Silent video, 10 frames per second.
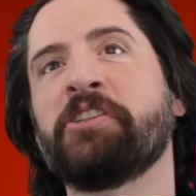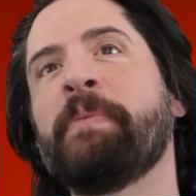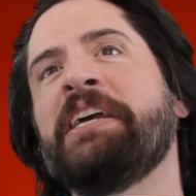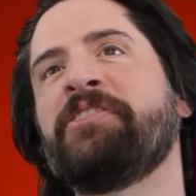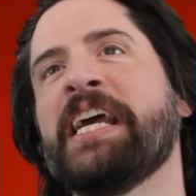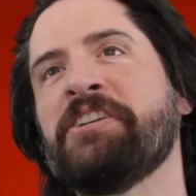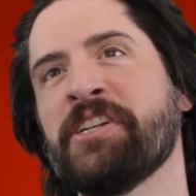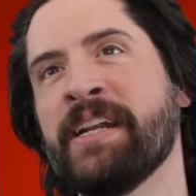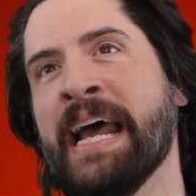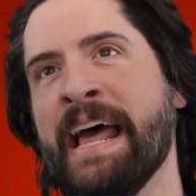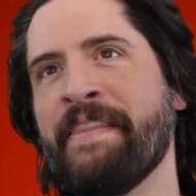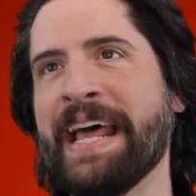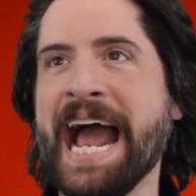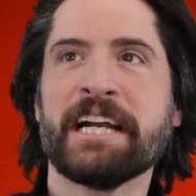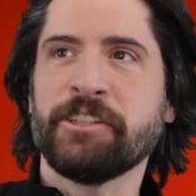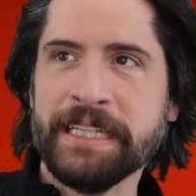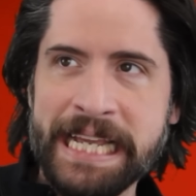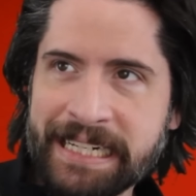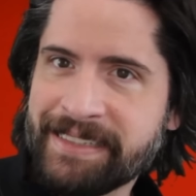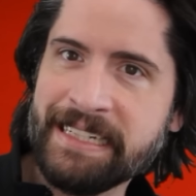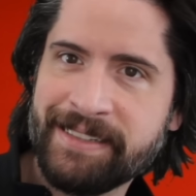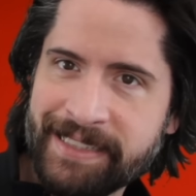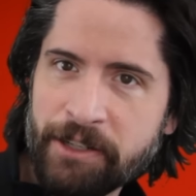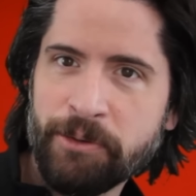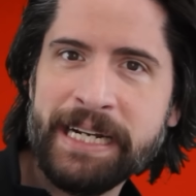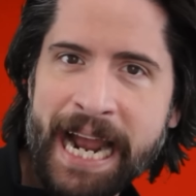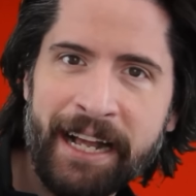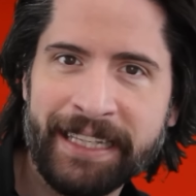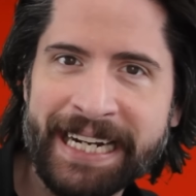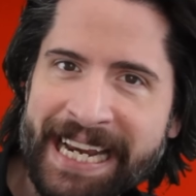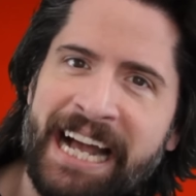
a space station that actually exists in reality.